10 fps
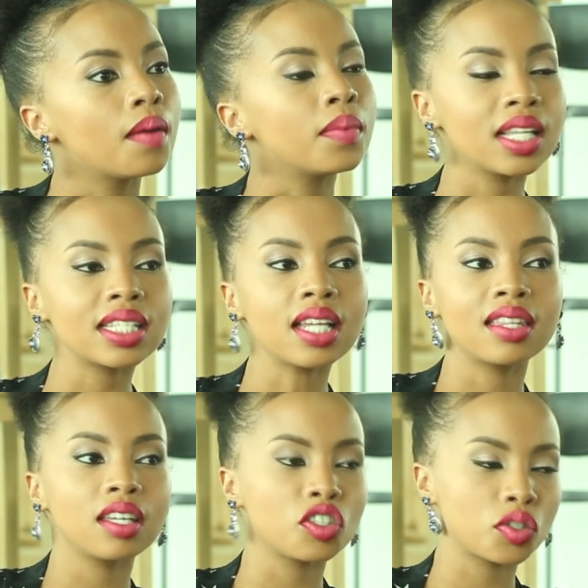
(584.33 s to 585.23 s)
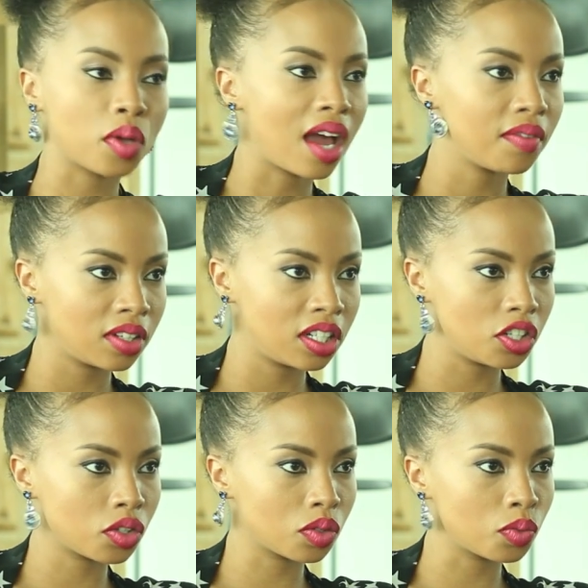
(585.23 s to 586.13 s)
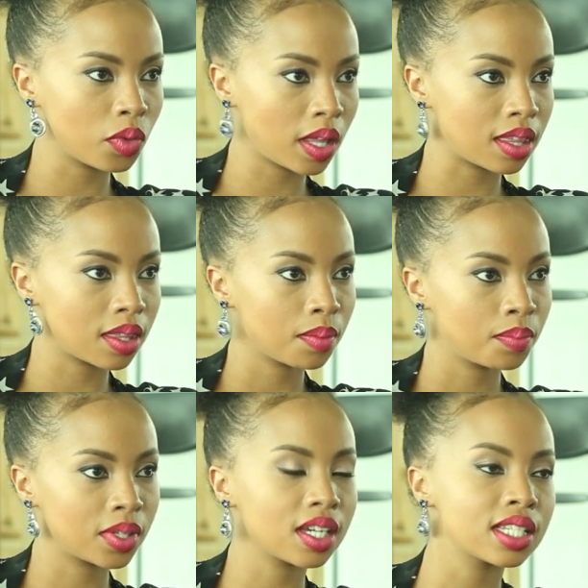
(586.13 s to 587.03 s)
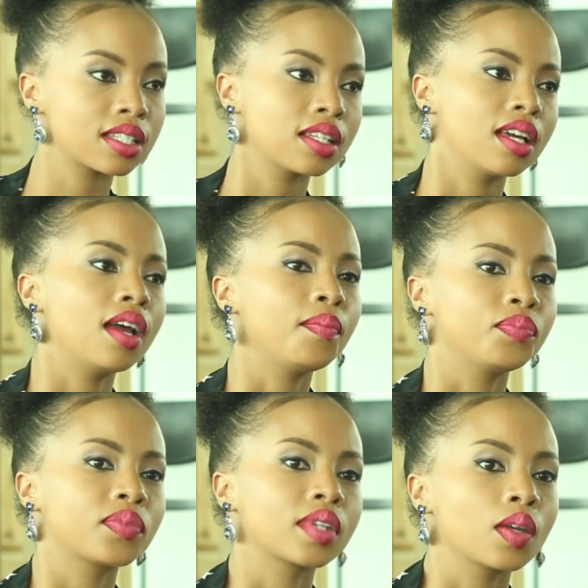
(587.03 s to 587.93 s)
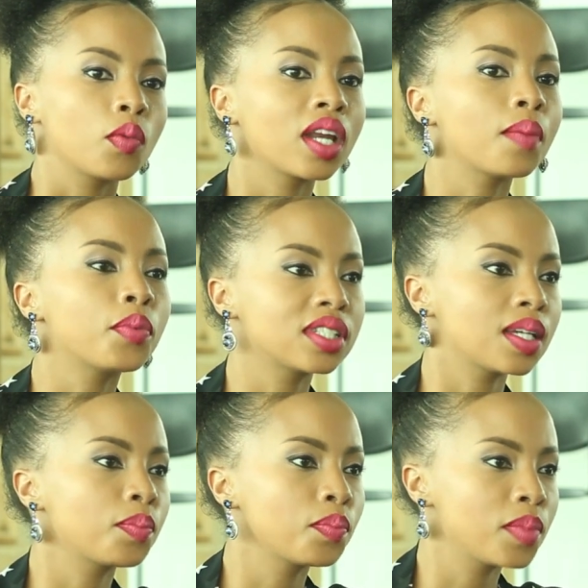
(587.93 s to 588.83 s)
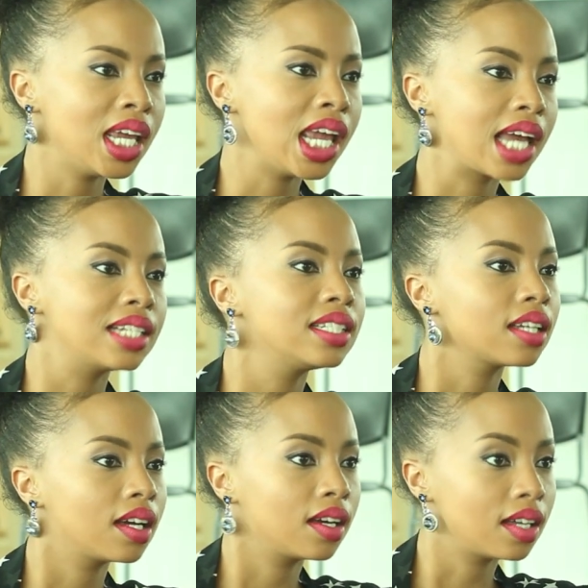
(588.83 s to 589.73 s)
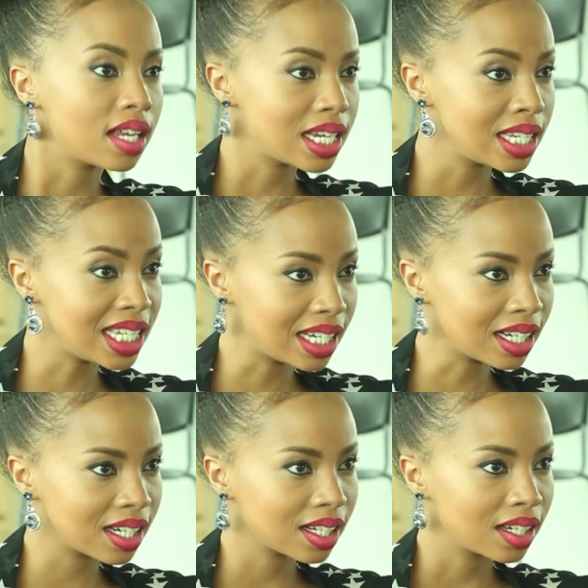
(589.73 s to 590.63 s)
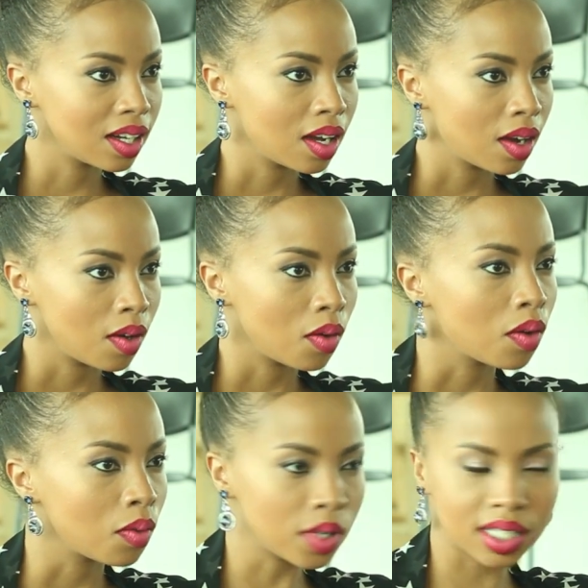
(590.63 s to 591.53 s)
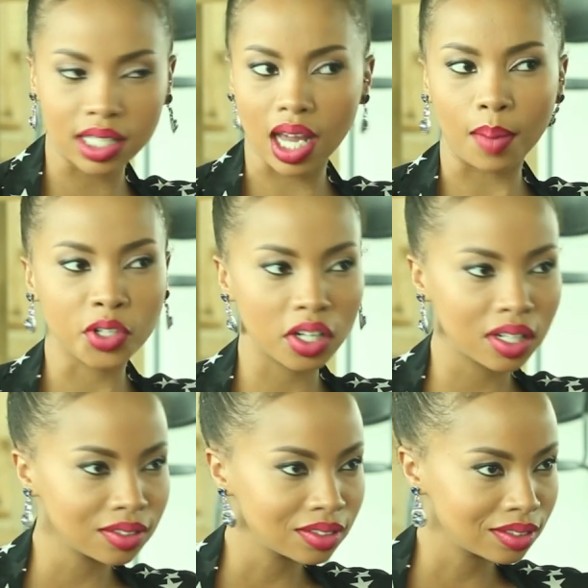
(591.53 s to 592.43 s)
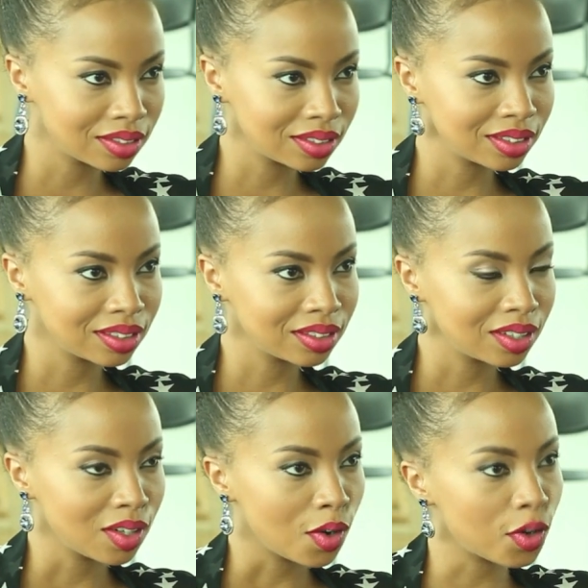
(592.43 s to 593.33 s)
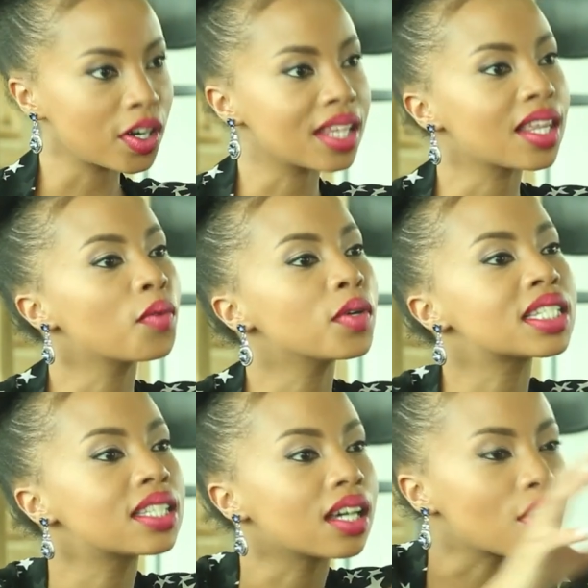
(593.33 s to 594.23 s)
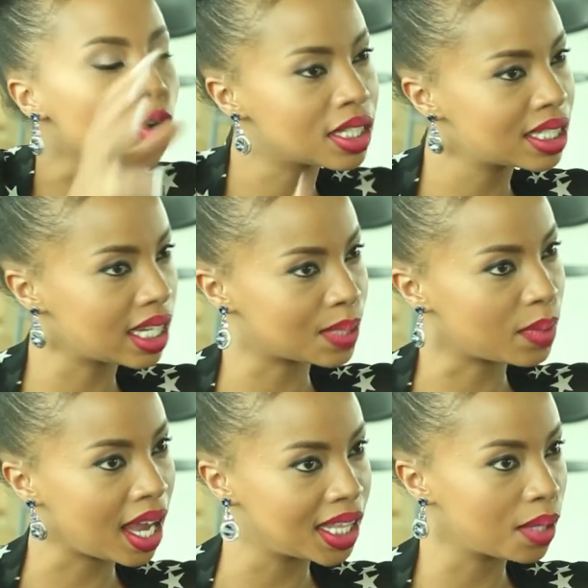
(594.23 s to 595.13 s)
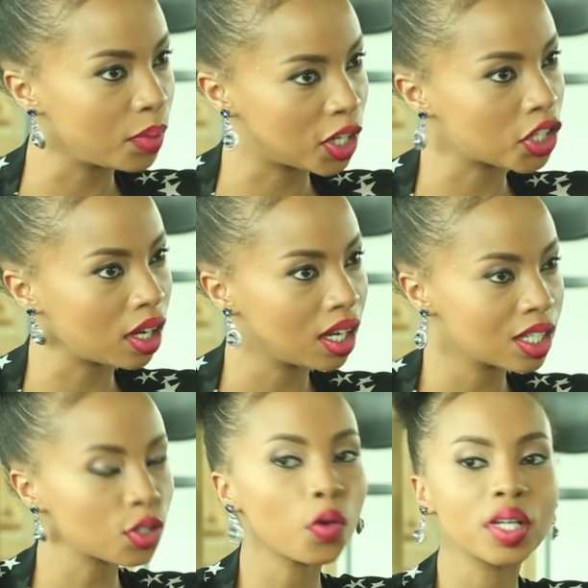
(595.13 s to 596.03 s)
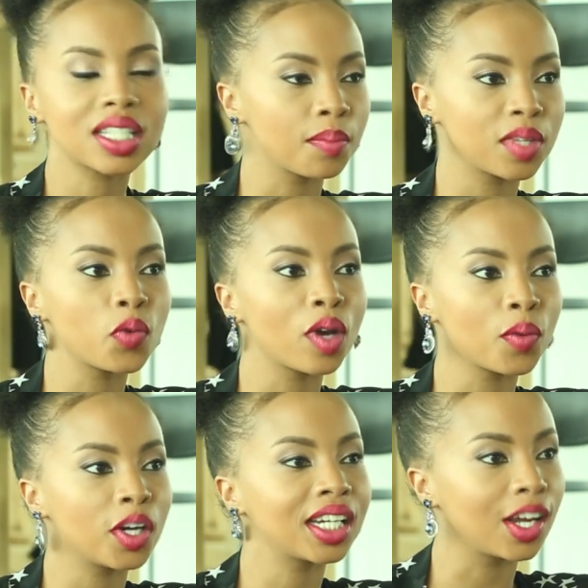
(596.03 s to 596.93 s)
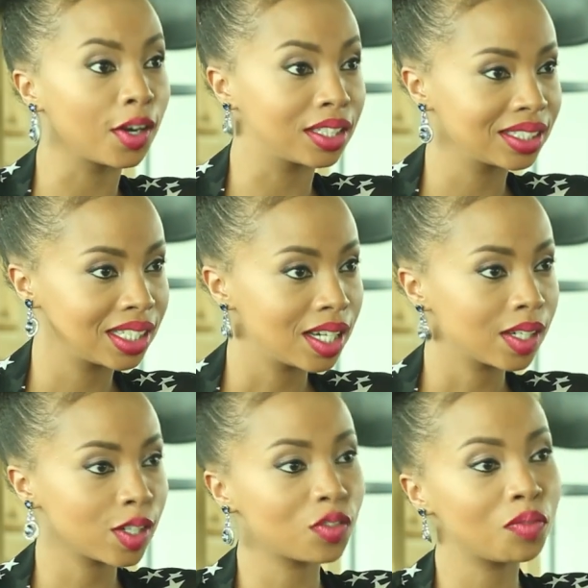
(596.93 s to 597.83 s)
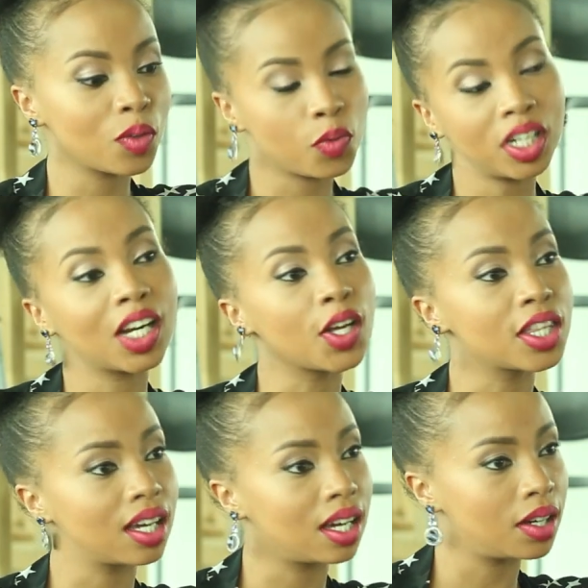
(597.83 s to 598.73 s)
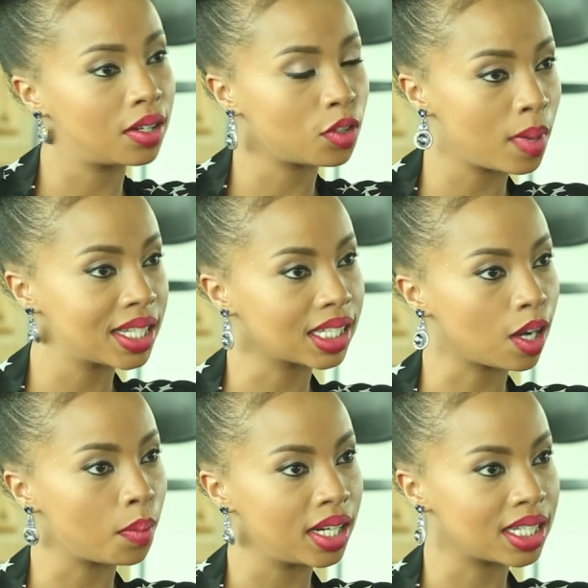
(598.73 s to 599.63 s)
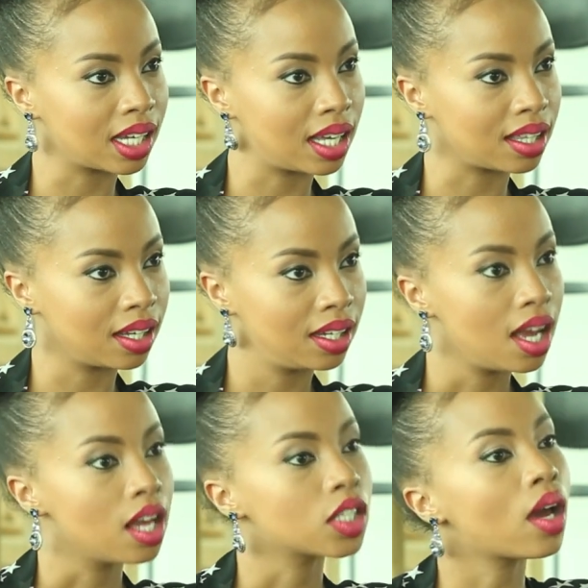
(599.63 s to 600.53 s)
Well, there's nothing to have an issue with because when I put up me and uh, Nick, what's the caption? Or rather, what's the context behind the picture? It's always something we're working on because we've been working on the romantic comedy together. Mm.